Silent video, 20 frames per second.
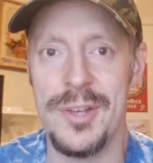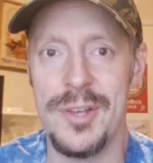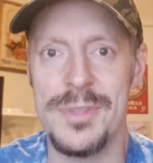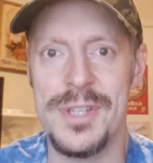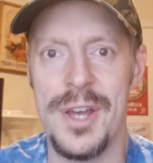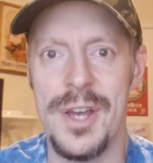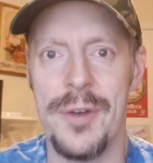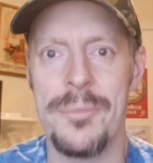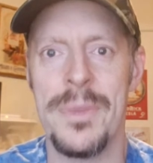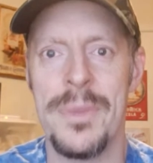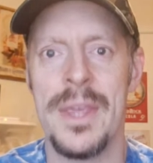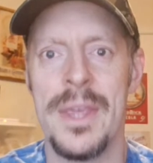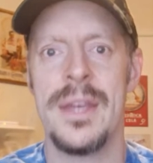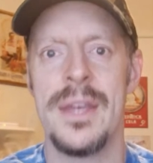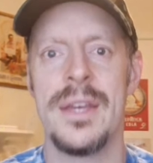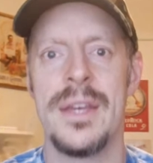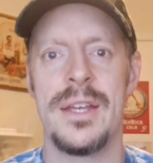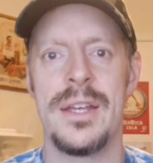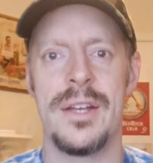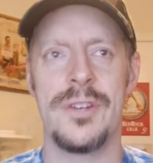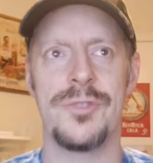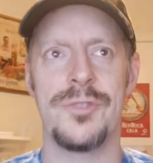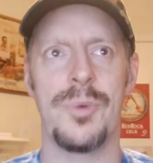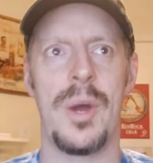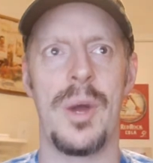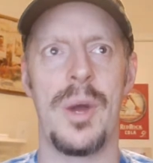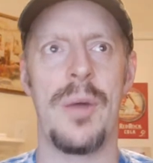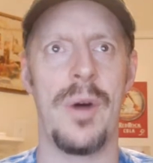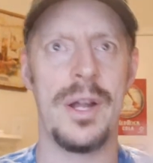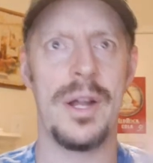So here's what I
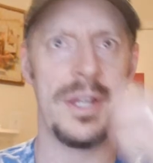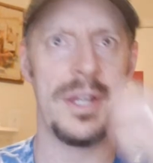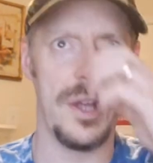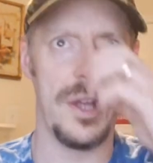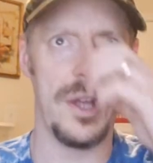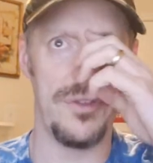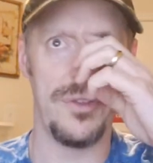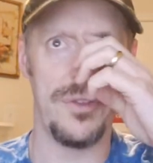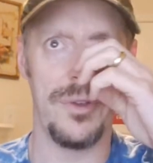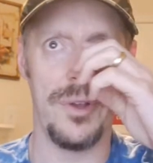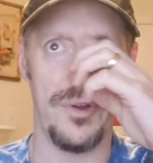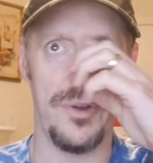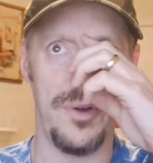wanted to go through.